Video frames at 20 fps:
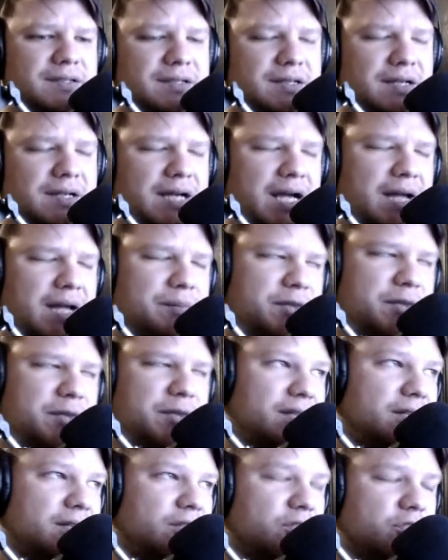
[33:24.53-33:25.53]
I
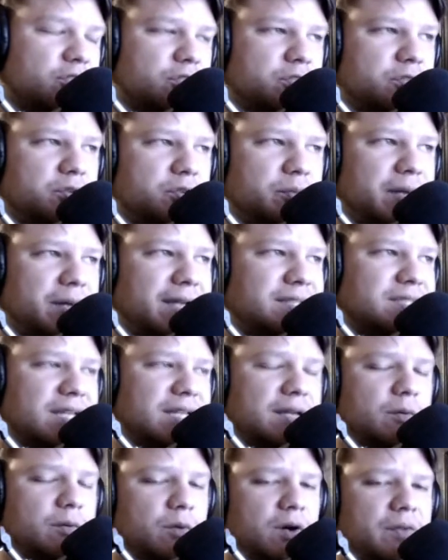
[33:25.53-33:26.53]
mean, you might
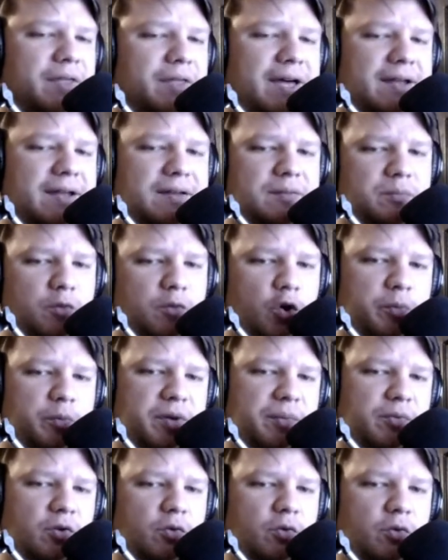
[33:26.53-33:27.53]
say, well, then more
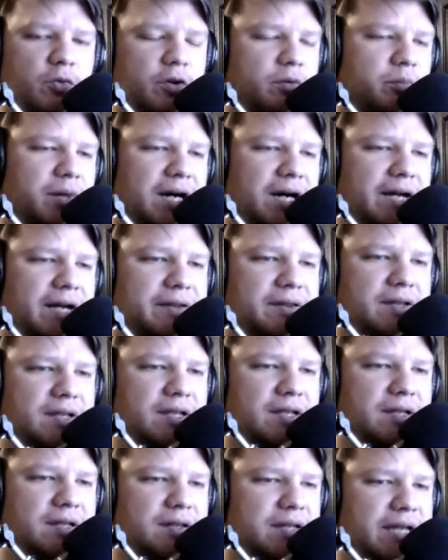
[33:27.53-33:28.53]
people will buy
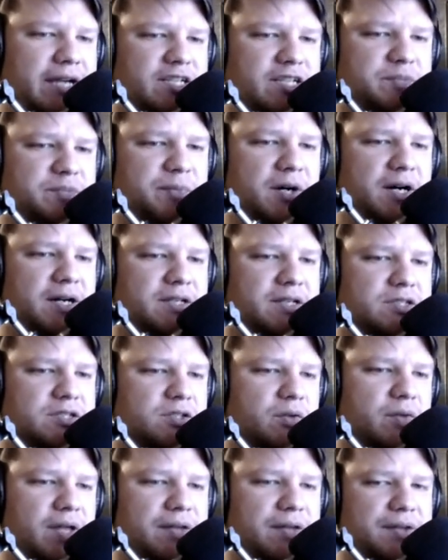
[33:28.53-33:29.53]
the the Xbox
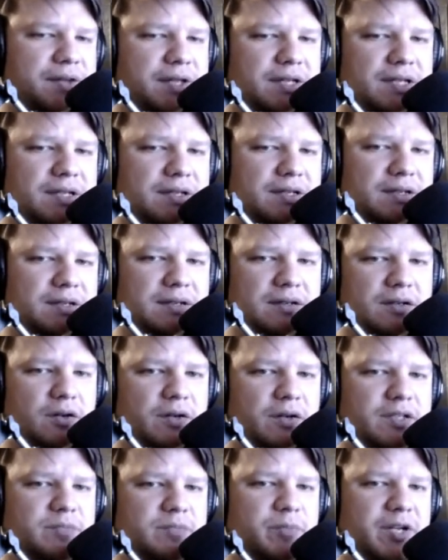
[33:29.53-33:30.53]
so that they can, you
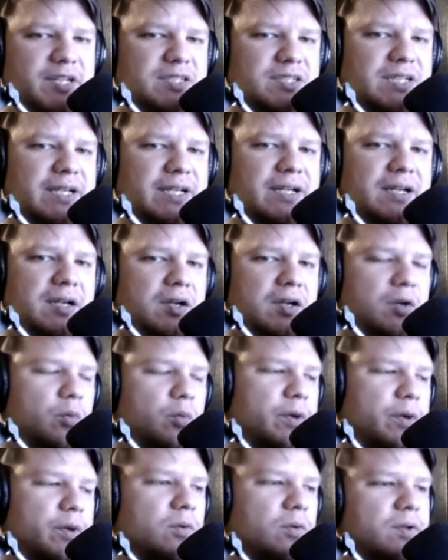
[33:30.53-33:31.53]
know. It, but it's like
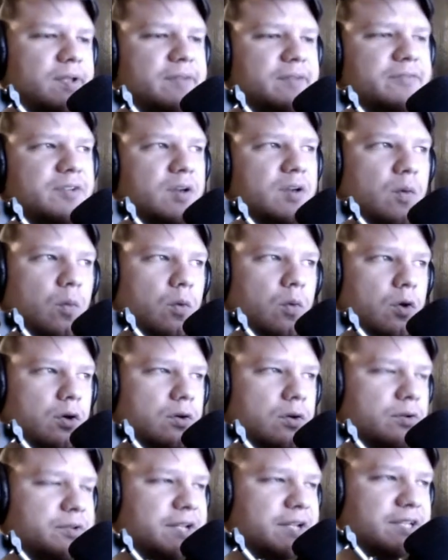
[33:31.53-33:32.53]
we don't live in a
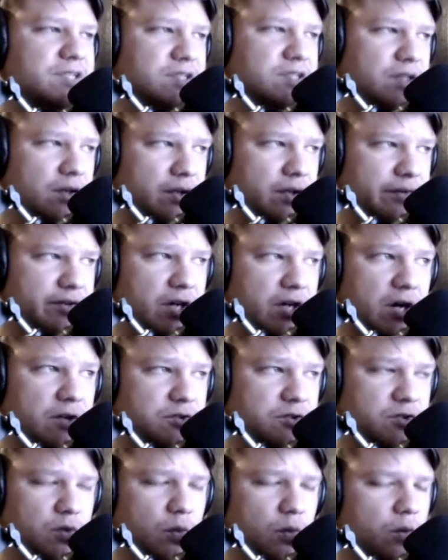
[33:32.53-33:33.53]
world necessarily of
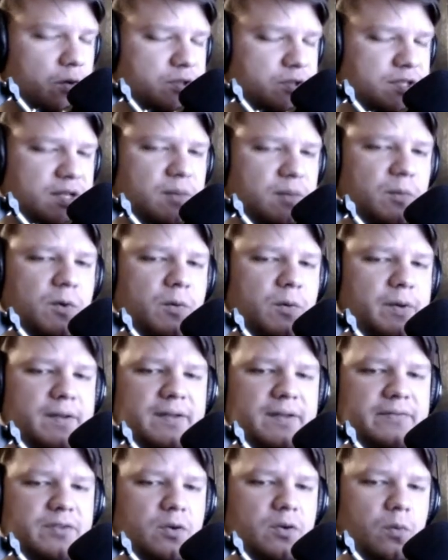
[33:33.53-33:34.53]
console wars anymore. We
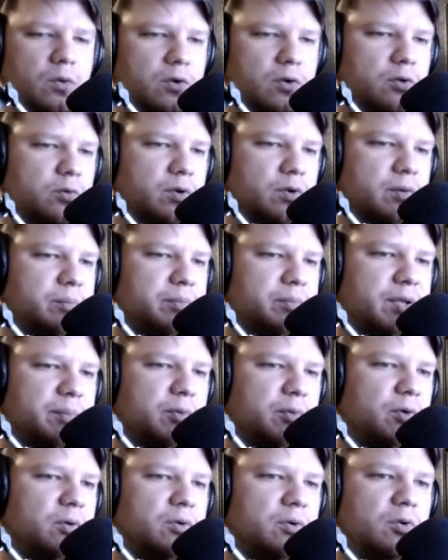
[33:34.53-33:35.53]
live in a world where
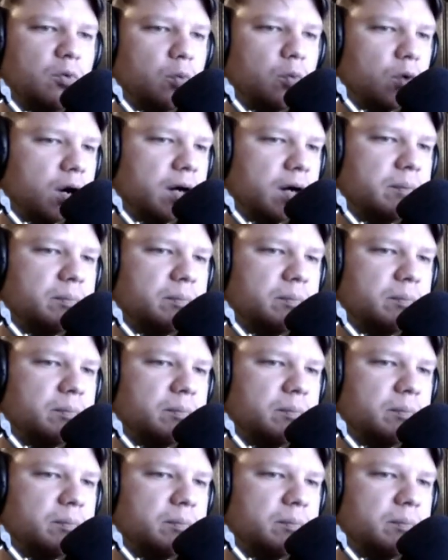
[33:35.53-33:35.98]
people who want